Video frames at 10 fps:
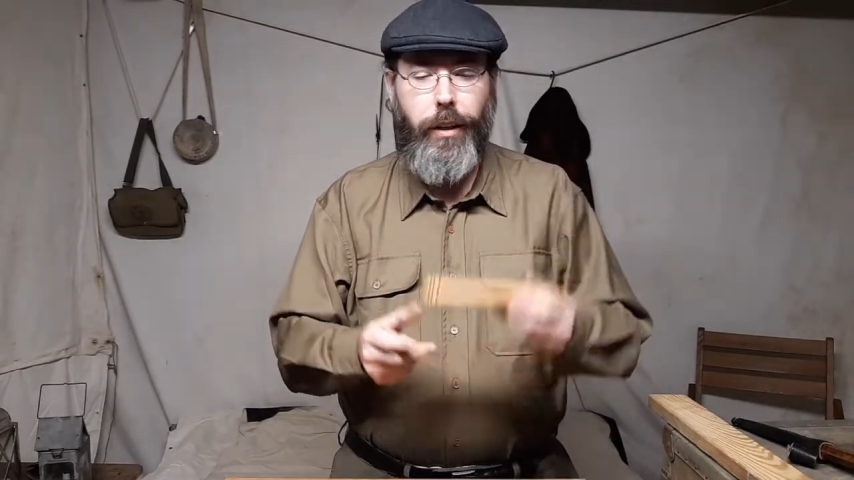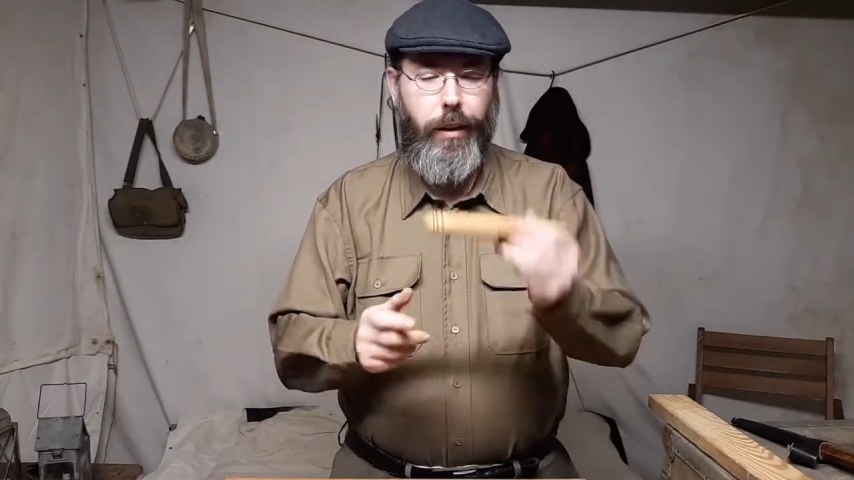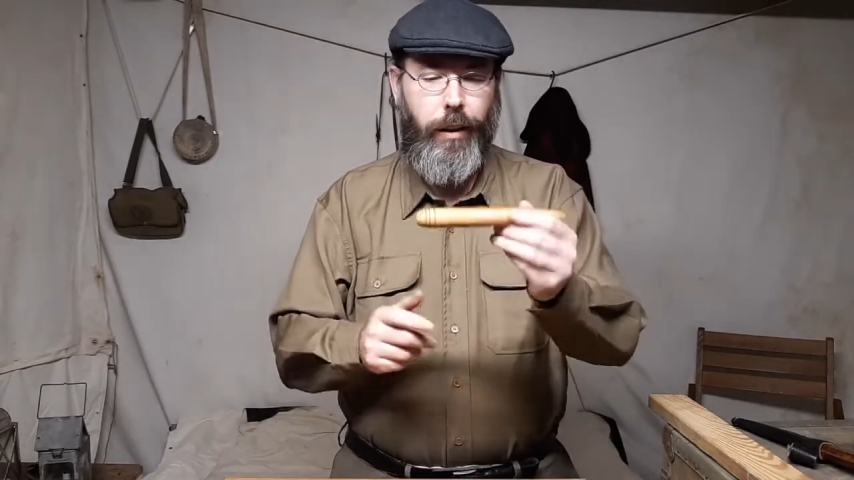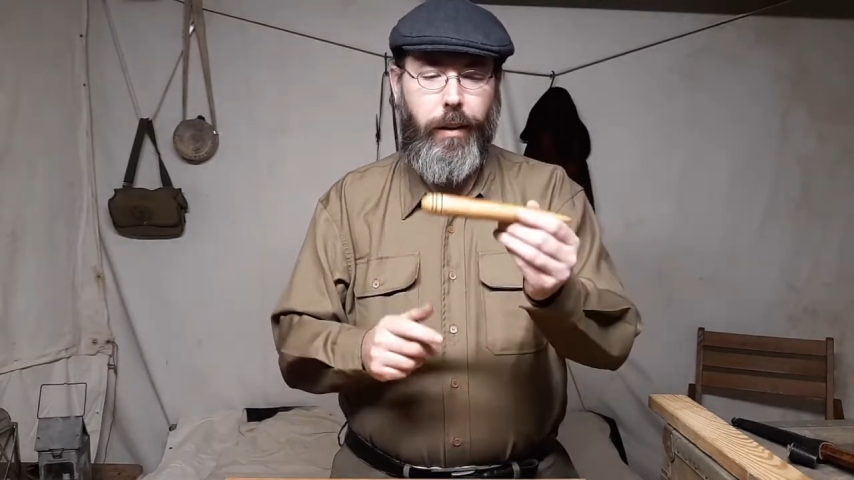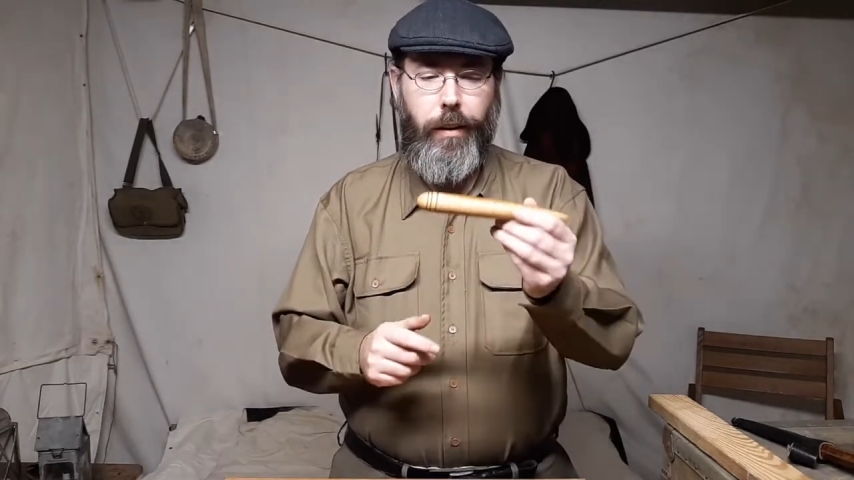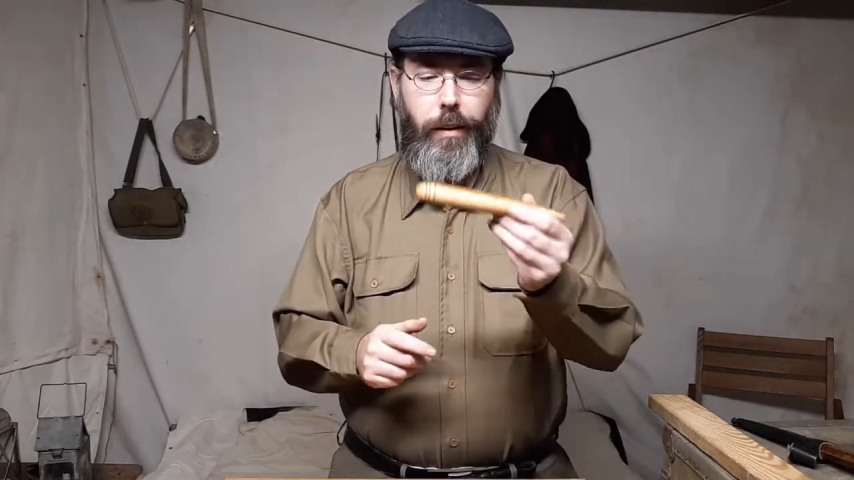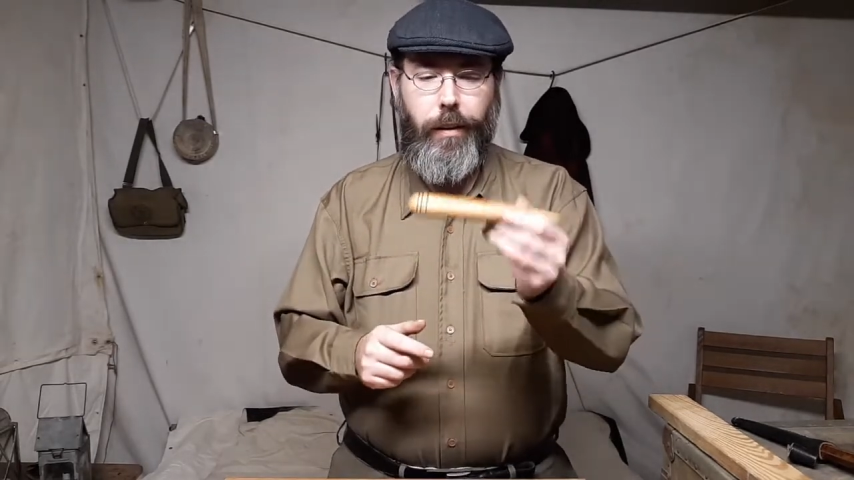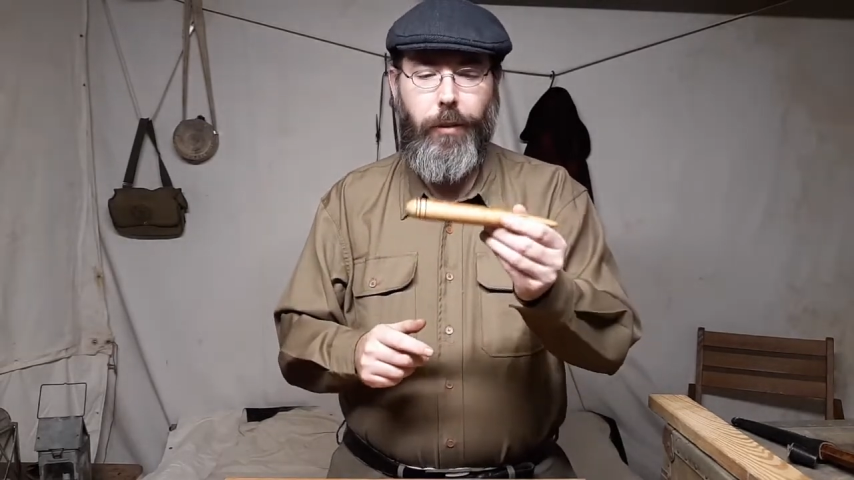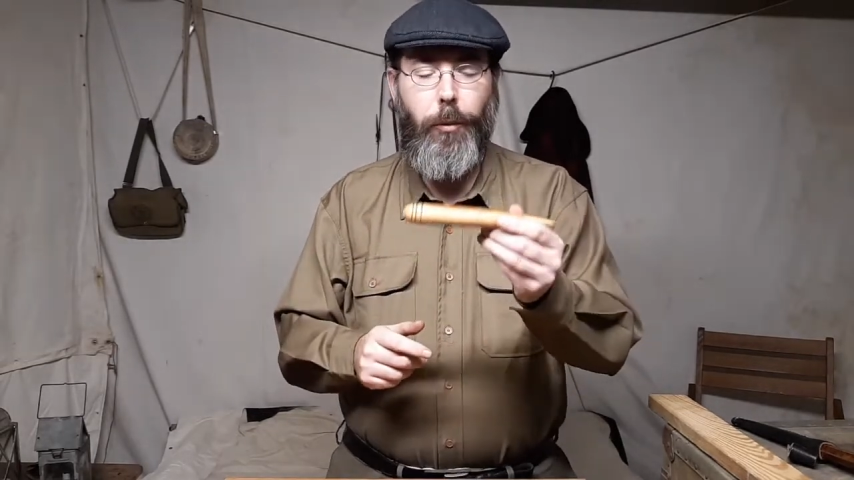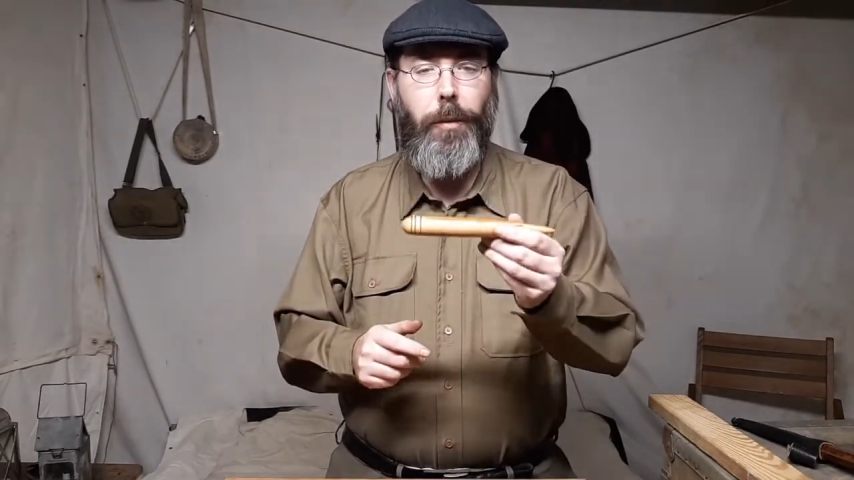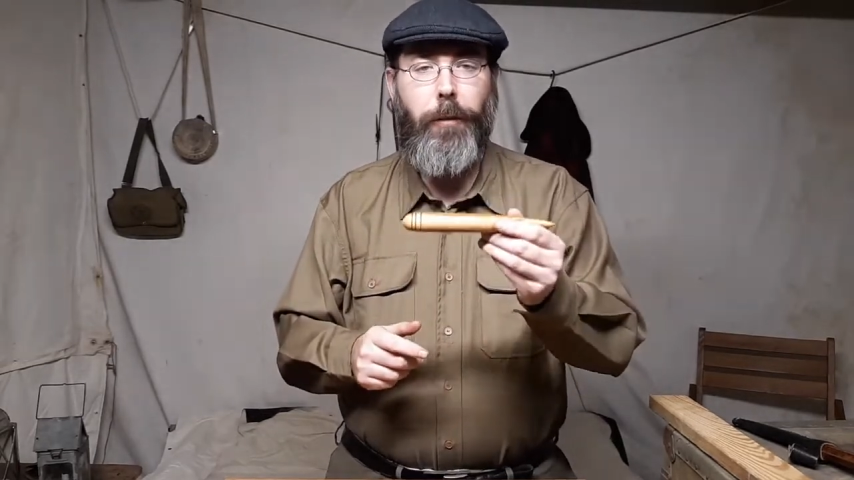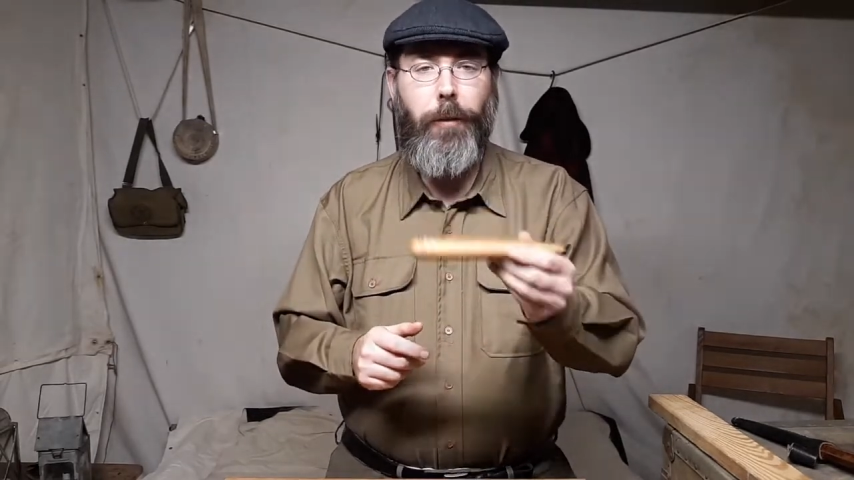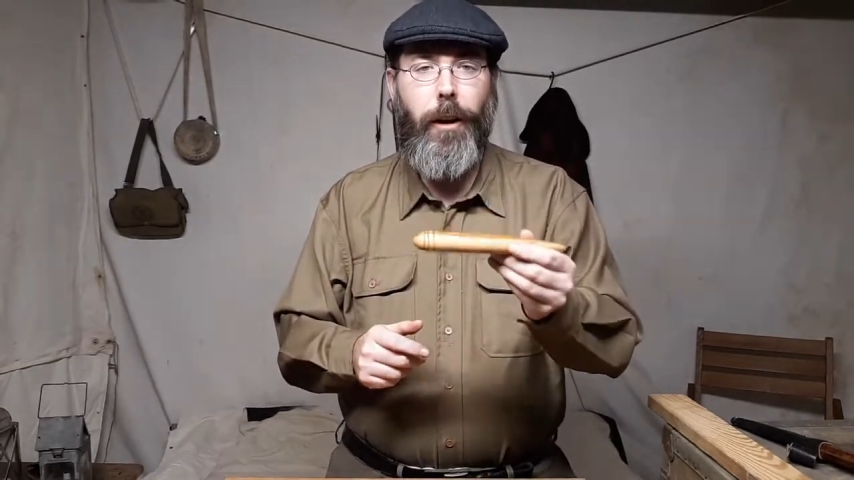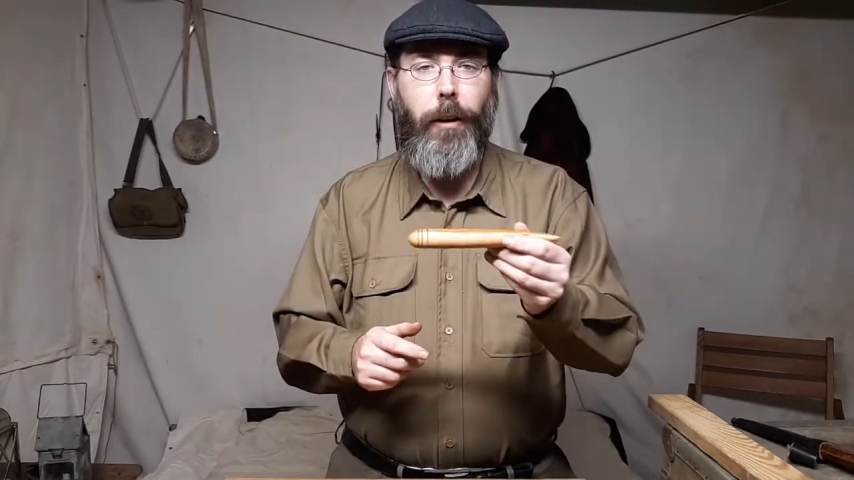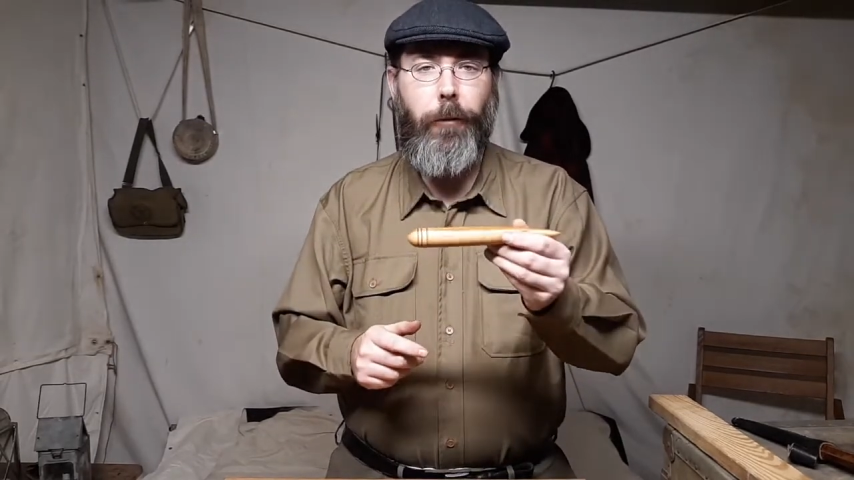and this will be
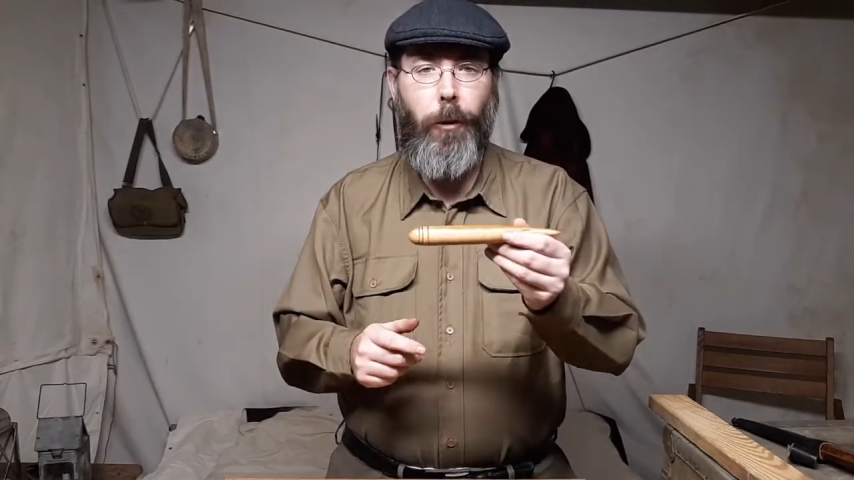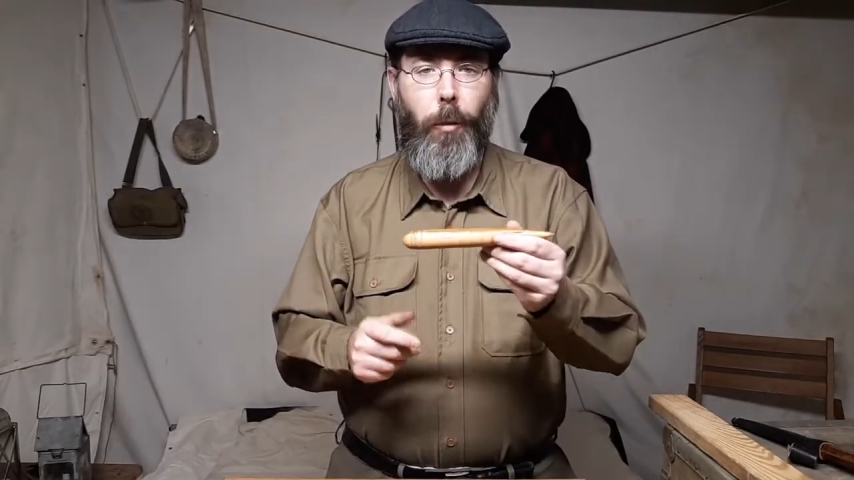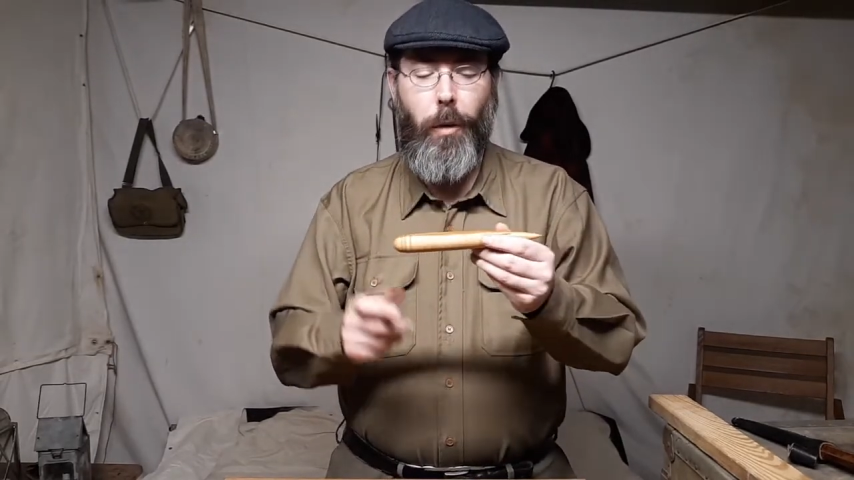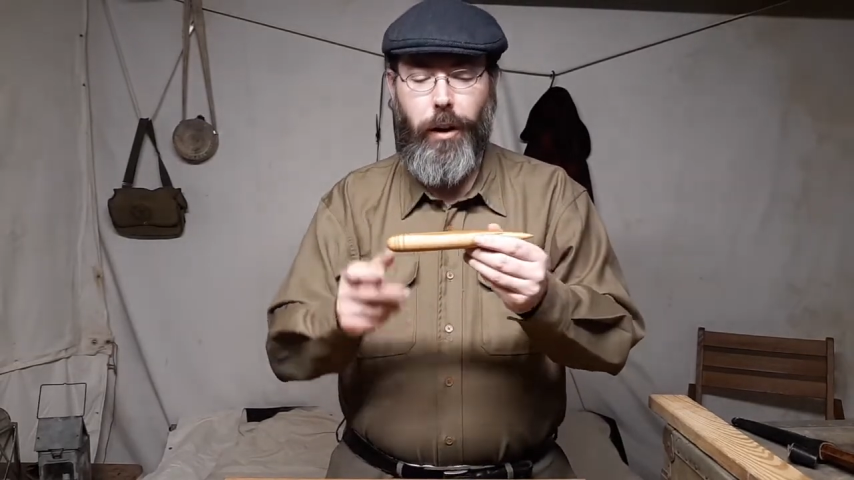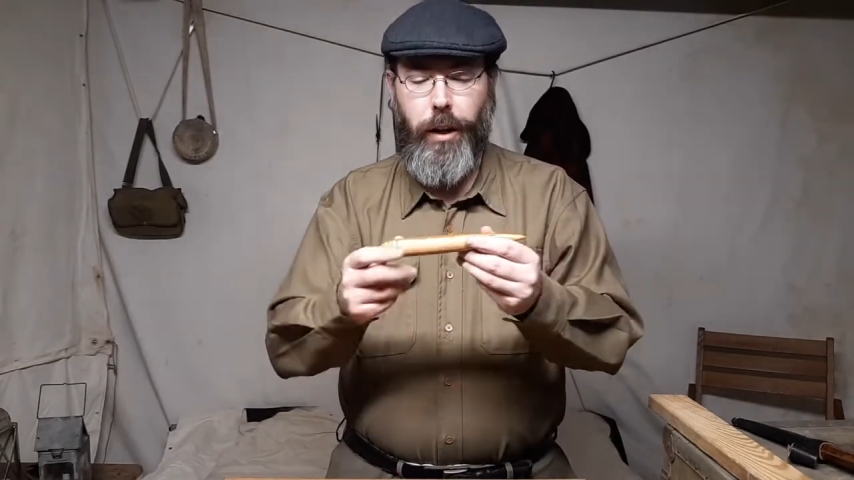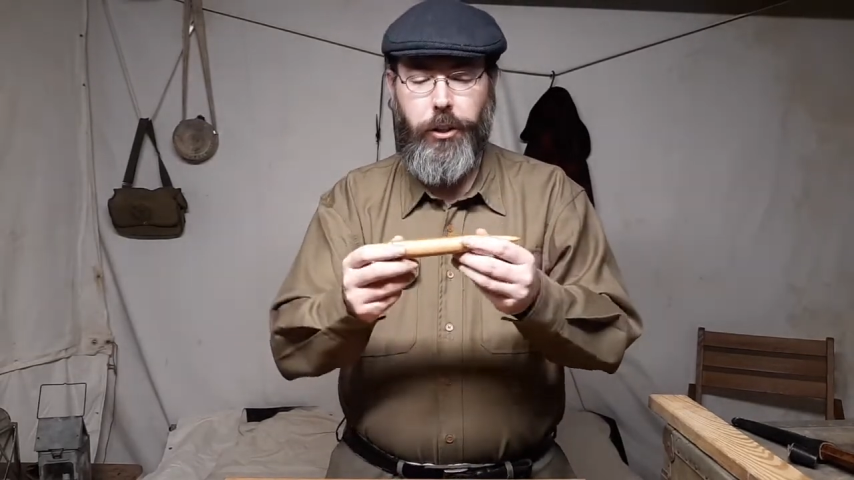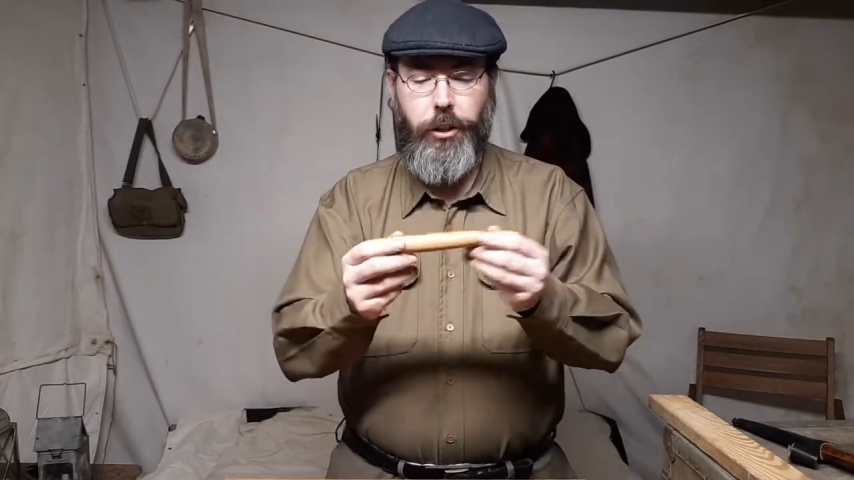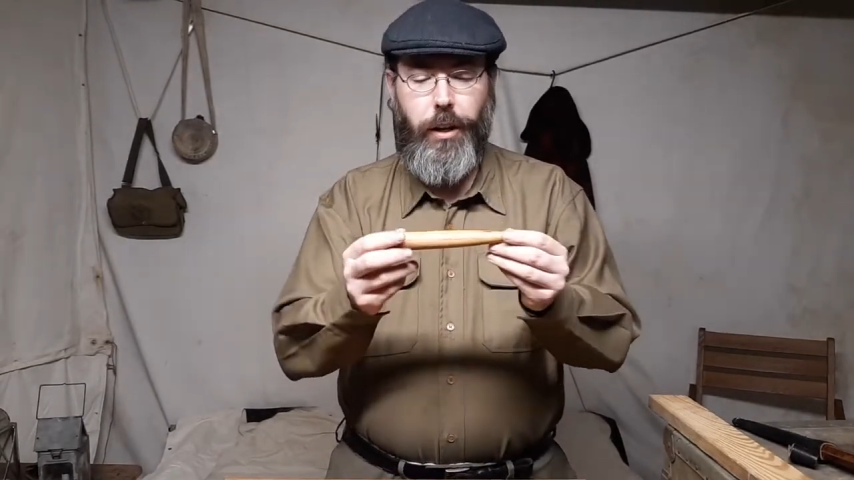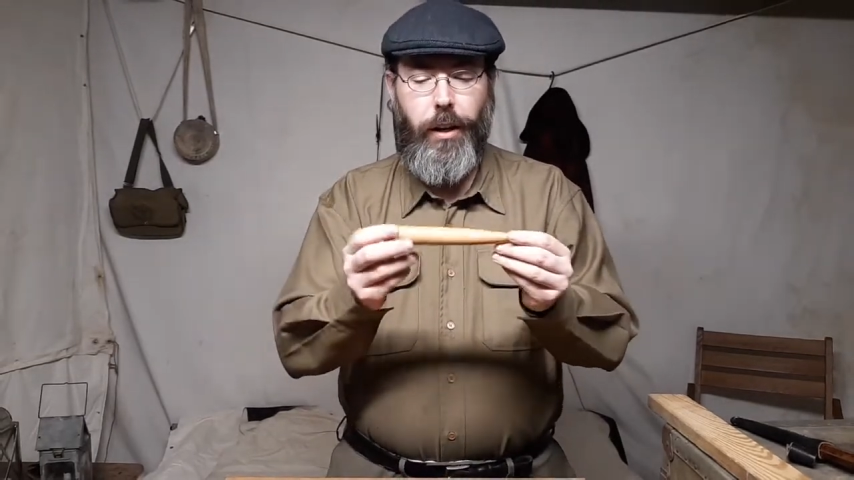fine for a one inch.